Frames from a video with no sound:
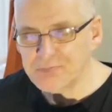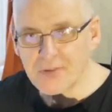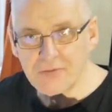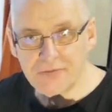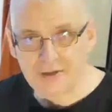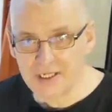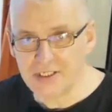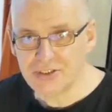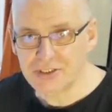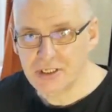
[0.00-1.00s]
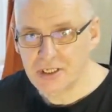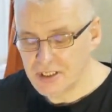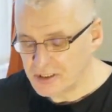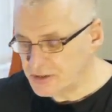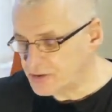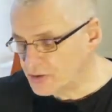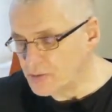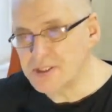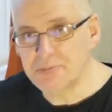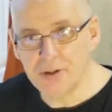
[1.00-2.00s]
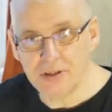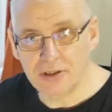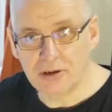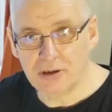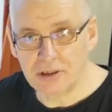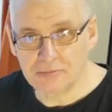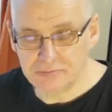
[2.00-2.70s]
finished, you can always put your